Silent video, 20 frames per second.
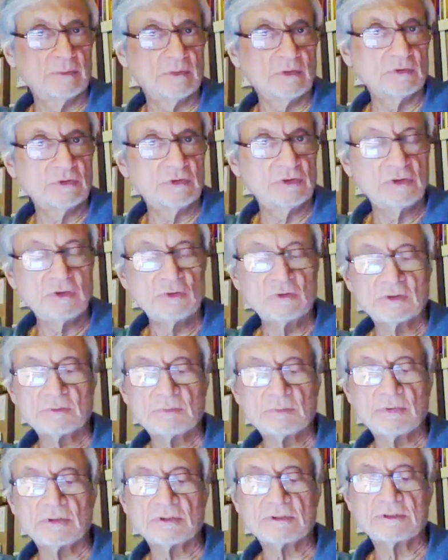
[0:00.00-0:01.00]
continuous
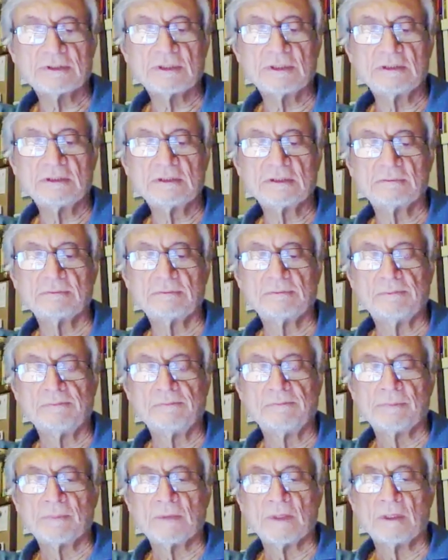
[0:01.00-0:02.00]
past tense.
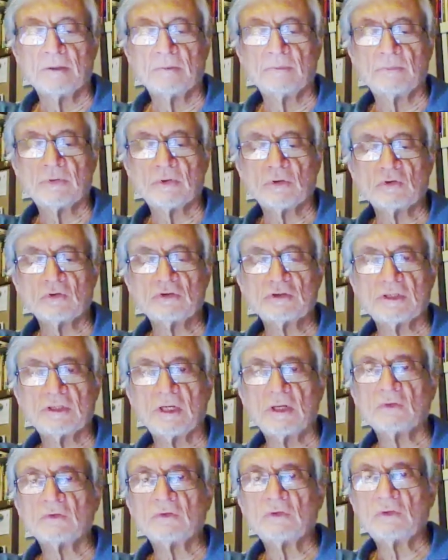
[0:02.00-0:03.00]
Pros
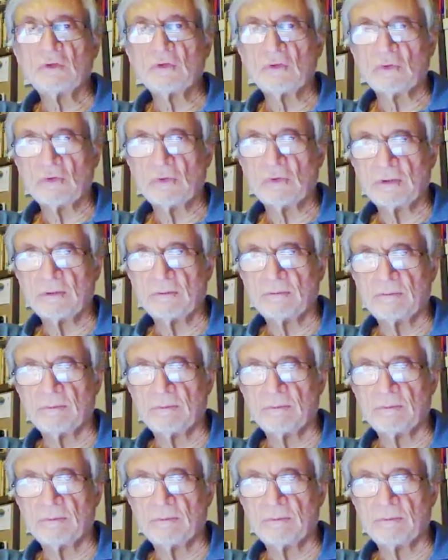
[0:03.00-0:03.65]
auton,